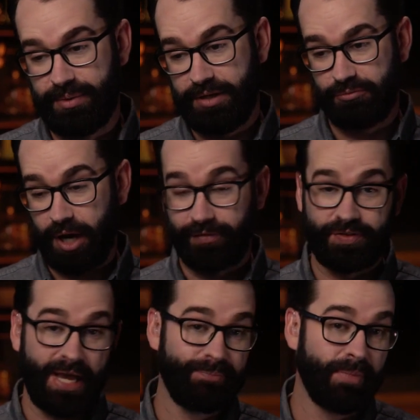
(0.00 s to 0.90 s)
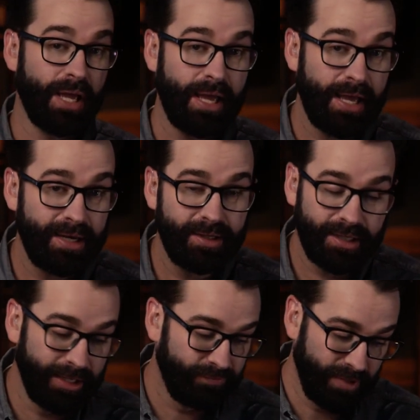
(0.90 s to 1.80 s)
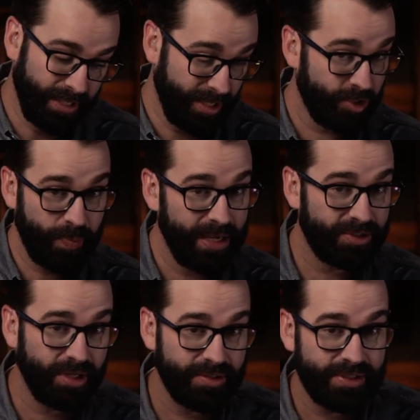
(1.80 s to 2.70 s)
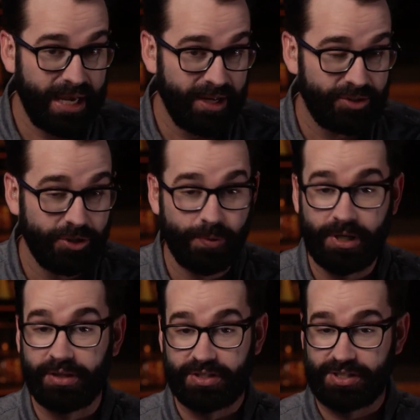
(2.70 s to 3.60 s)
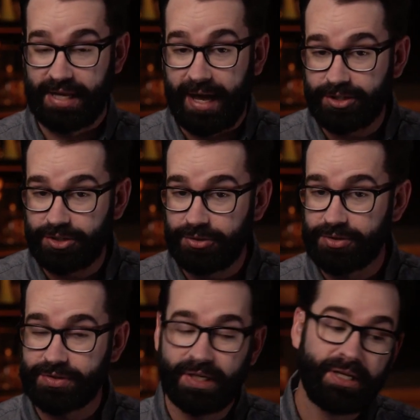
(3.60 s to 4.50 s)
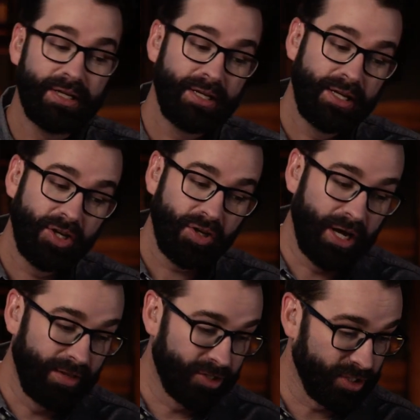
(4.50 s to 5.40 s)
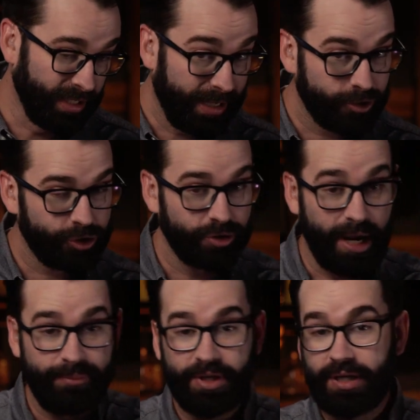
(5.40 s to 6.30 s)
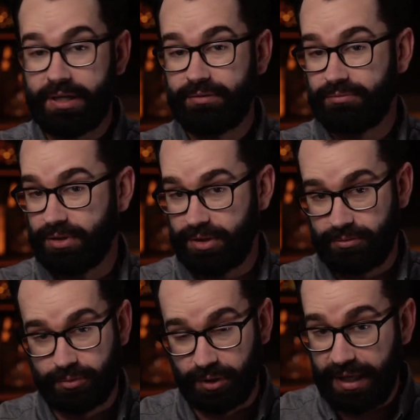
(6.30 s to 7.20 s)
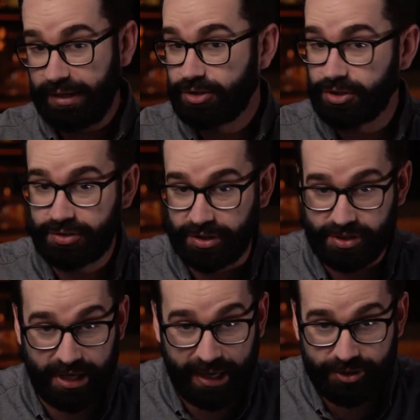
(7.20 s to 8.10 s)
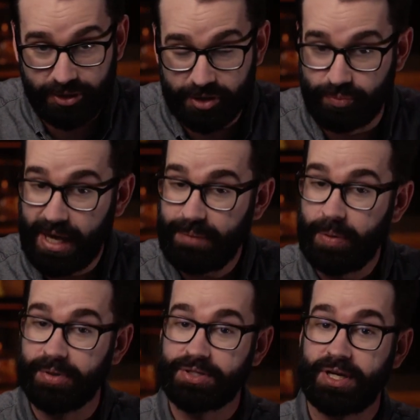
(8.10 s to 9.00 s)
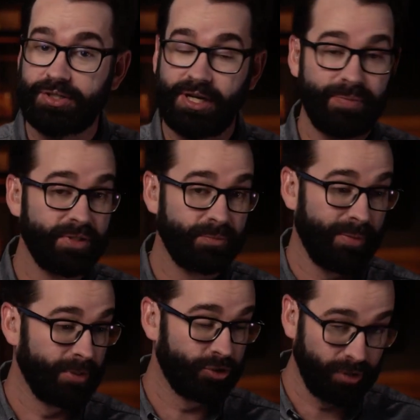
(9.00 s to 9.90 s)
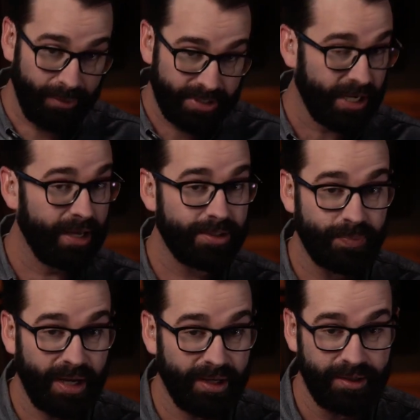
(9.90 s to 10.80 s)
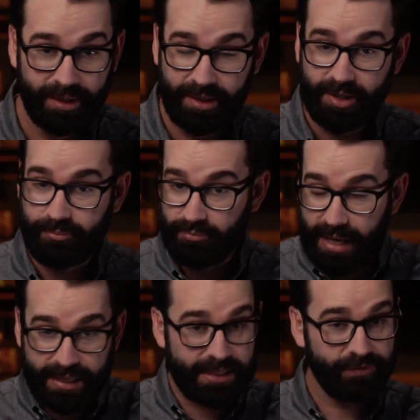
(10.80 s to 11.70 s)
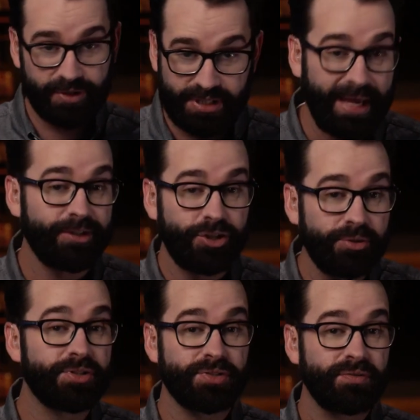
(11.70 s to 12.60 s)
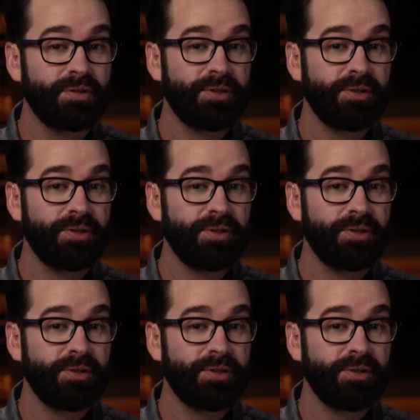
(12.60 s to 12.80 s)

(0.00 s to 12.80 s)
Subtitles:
mean, right off the top of my head, it is based on statues. We know that statues, there's a lot of trauma related just to statues. Many people in this country have been traumatized by many different statues.